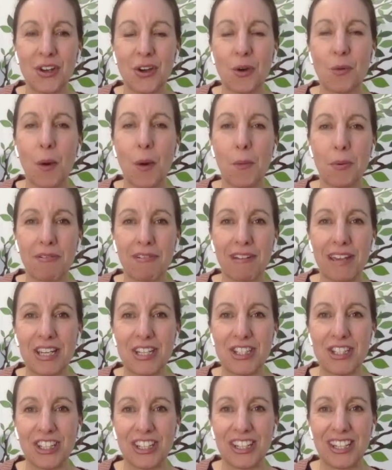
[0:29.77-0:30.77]

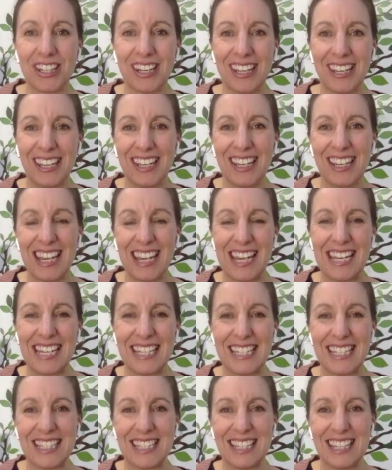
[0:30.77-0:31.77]
Cooperation
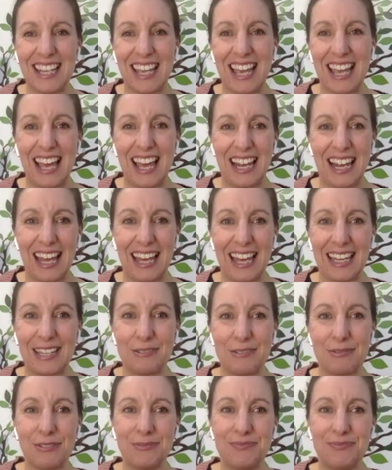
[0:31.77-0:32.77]
is
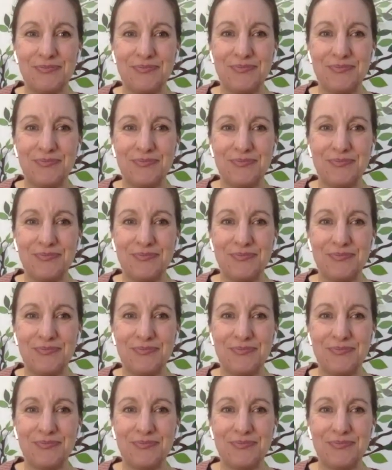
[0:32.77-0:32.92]
Alive.